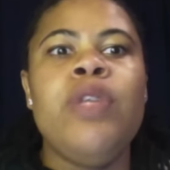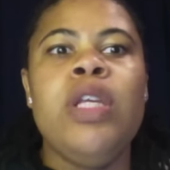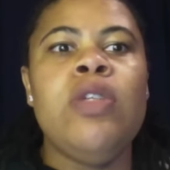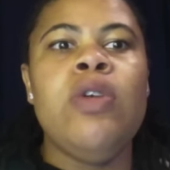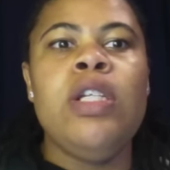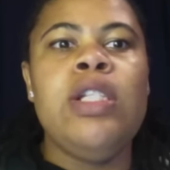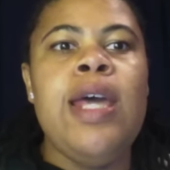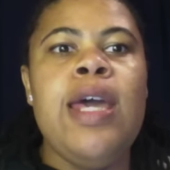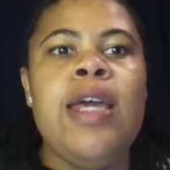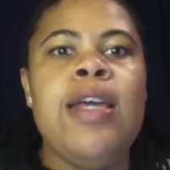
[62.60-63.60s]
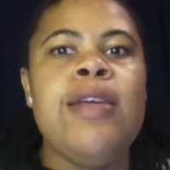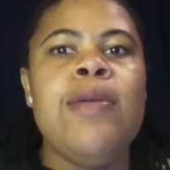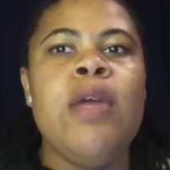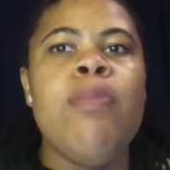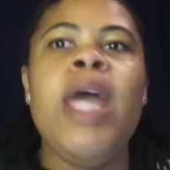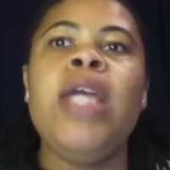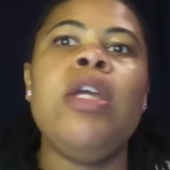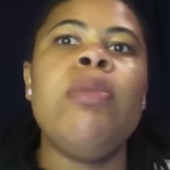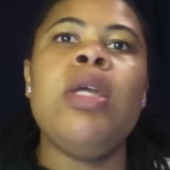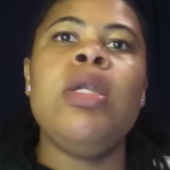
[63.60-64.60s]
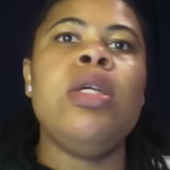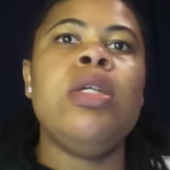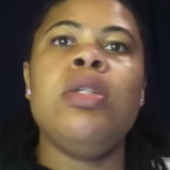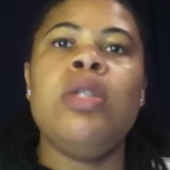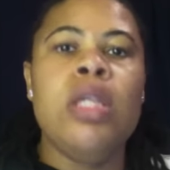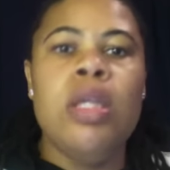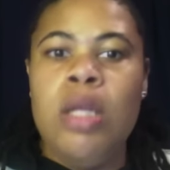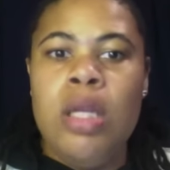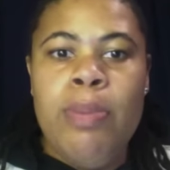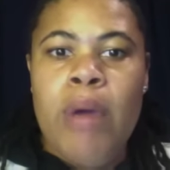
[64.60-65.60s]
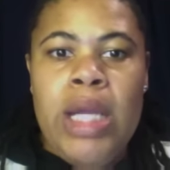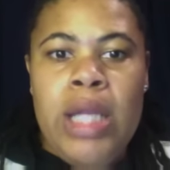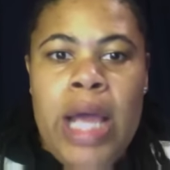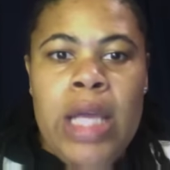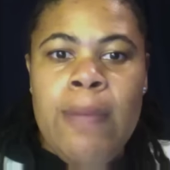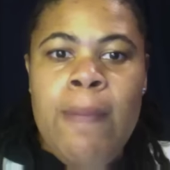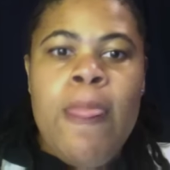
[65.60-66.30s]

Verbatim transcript: it's going to say and paint him in a in a in a bright light